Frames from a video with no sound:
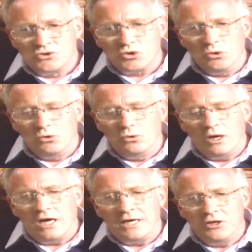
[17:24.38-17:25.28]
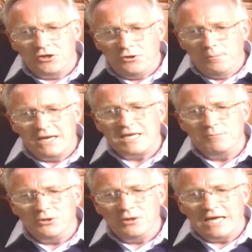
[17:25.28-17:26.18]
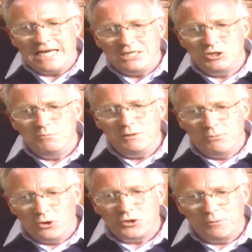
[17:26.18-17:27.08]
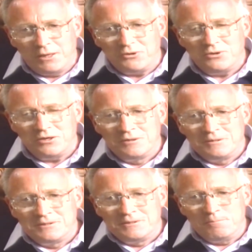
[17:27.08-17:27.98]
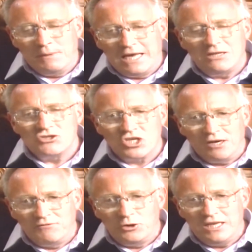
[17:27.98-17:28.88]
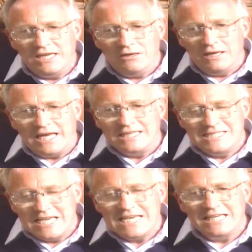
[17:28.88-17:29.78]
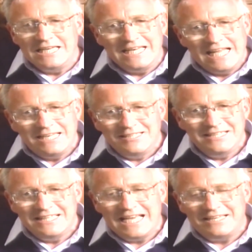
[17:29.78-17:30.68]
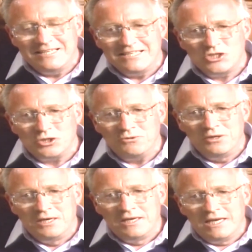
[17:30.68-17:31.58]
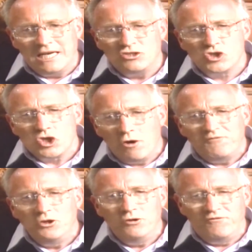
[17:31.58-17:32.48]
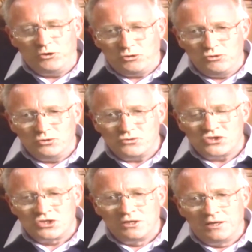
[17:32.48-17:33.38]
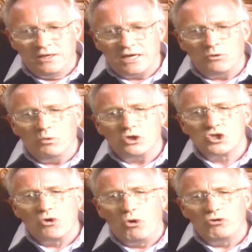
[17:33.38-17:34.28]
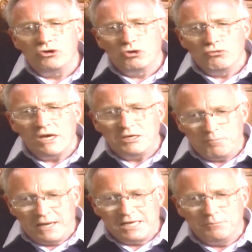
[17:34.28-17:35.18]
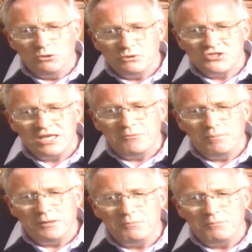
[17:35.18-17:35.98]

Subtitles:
So another Bible had to be brought about. Miles Coverdale had taken and edited that edition, had softened the footnotes, and what's called the Great Bible was then